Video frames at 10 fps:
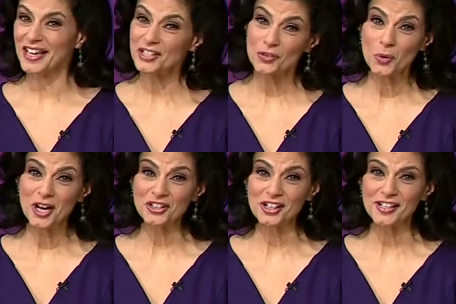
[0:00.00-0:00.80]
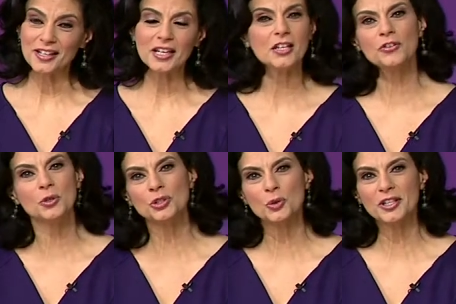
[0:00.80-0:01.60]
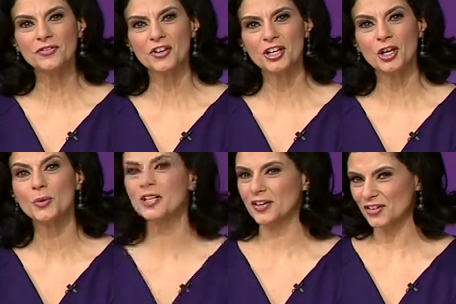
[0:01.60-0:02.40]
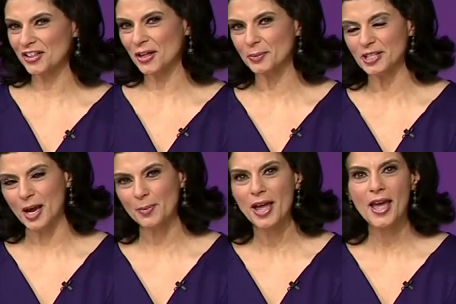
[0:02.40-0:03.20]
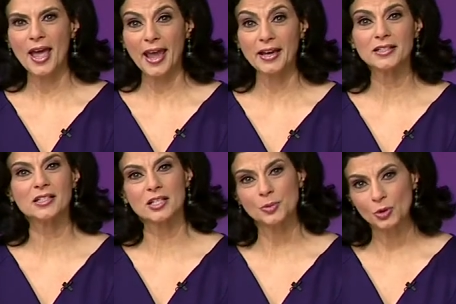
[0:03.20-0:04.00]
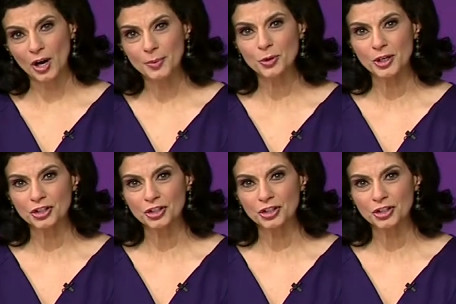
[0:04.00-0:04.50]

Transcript: Thanks for watching. If you enjoyed the video, give it a thumbs up and subscribe to our